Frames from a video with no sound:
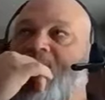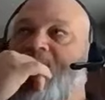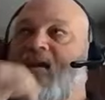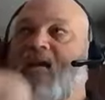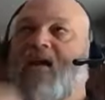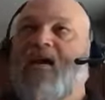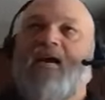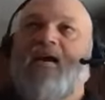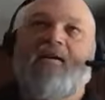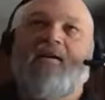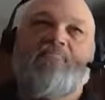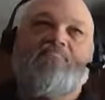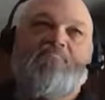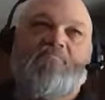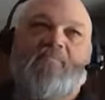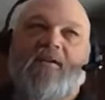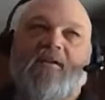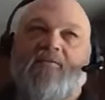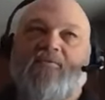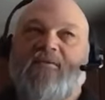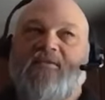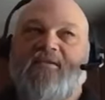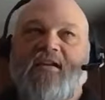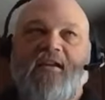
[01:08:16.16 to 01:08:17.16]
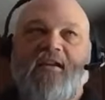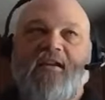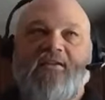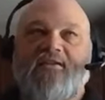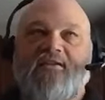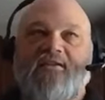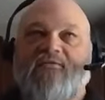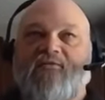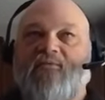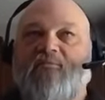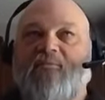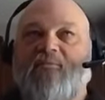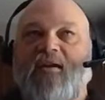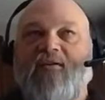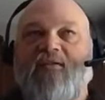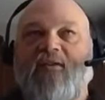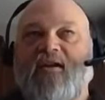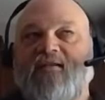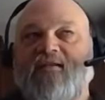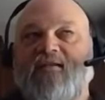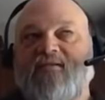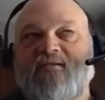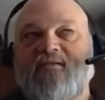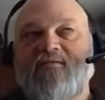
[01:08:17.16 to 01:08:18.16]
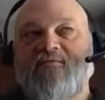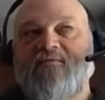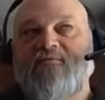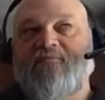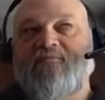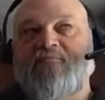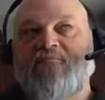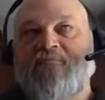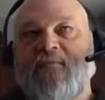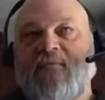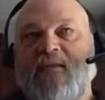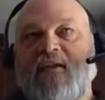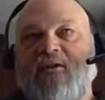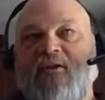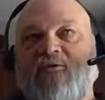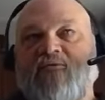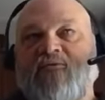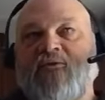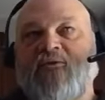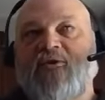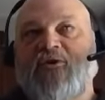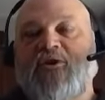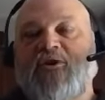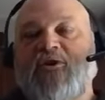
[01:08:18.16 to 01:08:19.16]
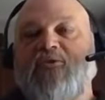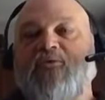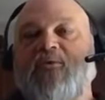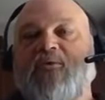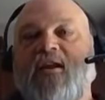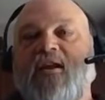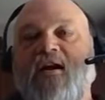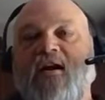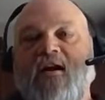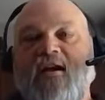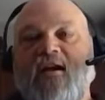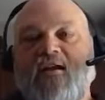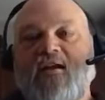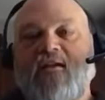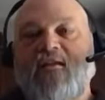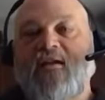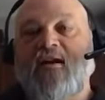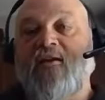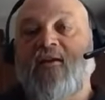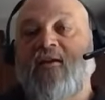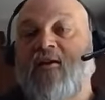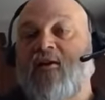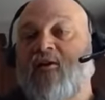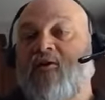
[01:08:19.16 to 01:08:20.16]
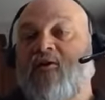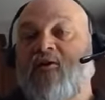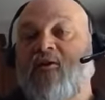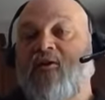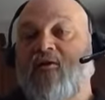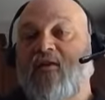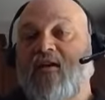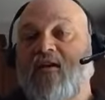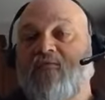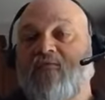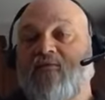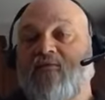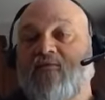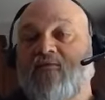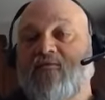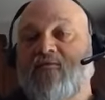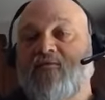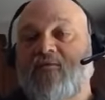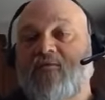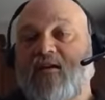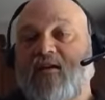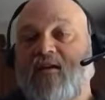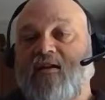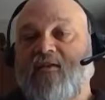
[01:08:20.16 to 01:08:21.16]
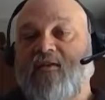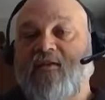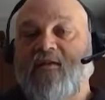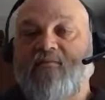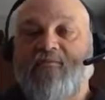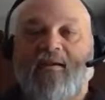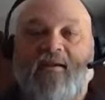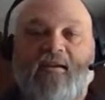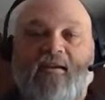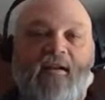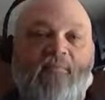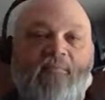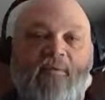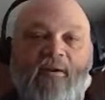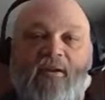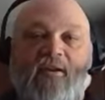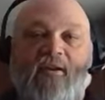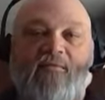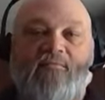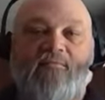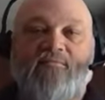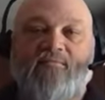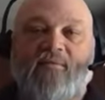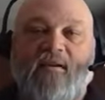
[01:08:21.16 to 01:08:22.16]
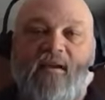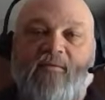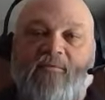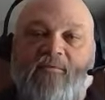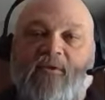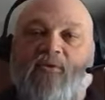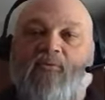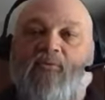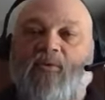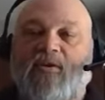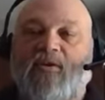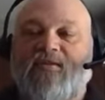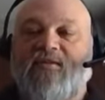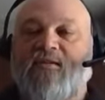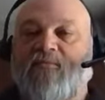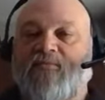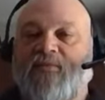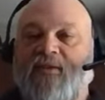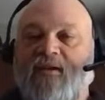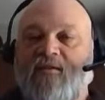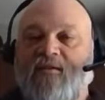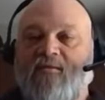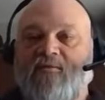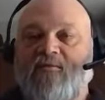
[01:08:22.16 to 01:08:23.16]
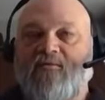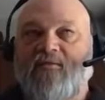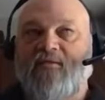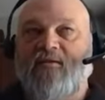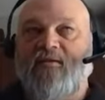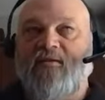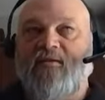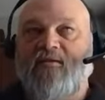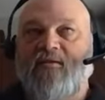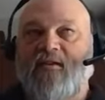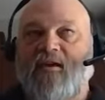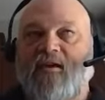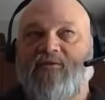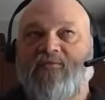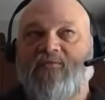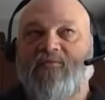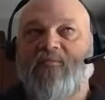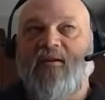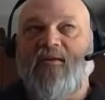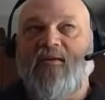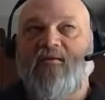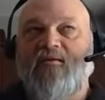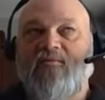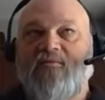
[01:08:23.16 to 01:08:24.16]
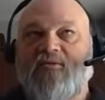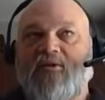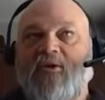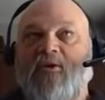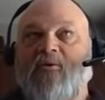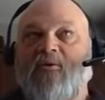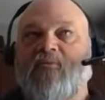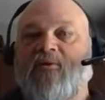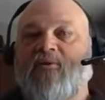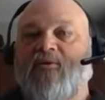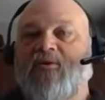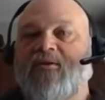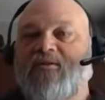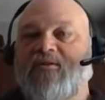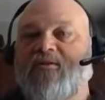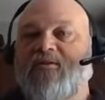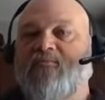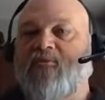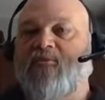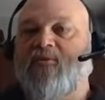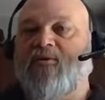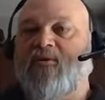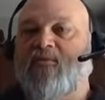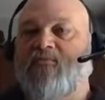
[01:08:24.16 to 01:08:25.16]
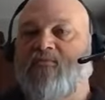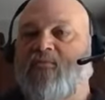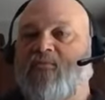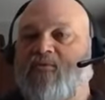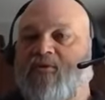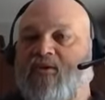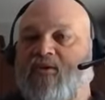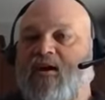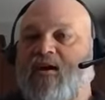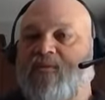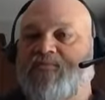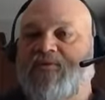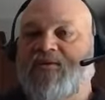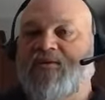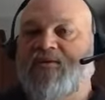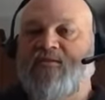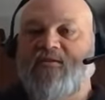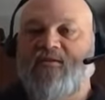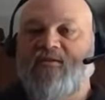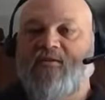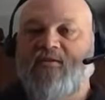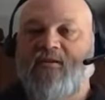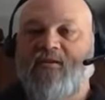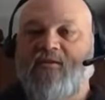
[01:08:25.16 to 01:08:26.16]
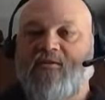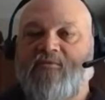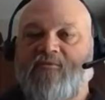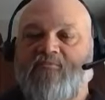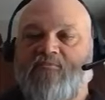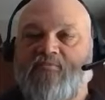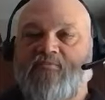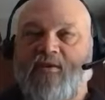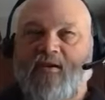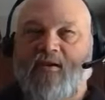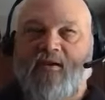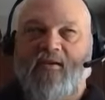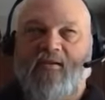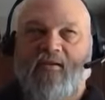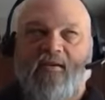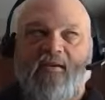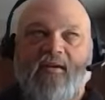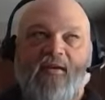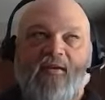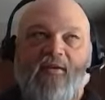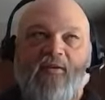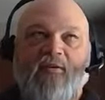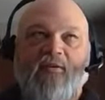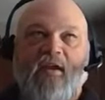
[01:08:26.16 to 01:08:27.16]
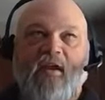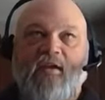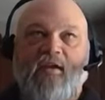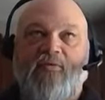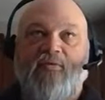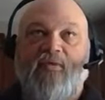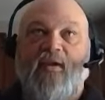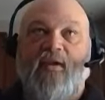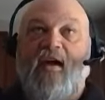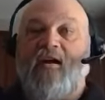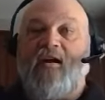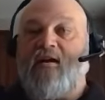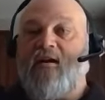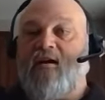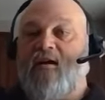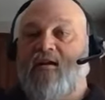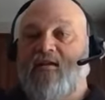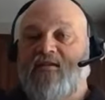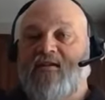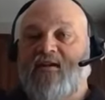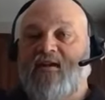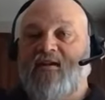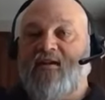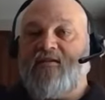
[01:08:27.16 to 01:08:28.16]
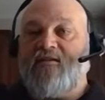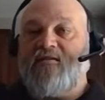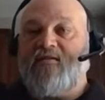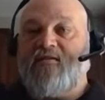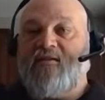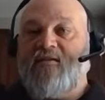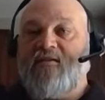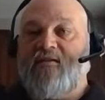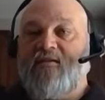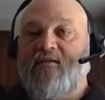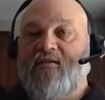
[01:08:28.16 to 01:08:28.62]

Yeah. Now, once again, just for me, that's. You know, for you and I at, at our level, you know, I mean, I'm going to, I'm going to want something that gives me terminally some more, more options, you know, but in that context,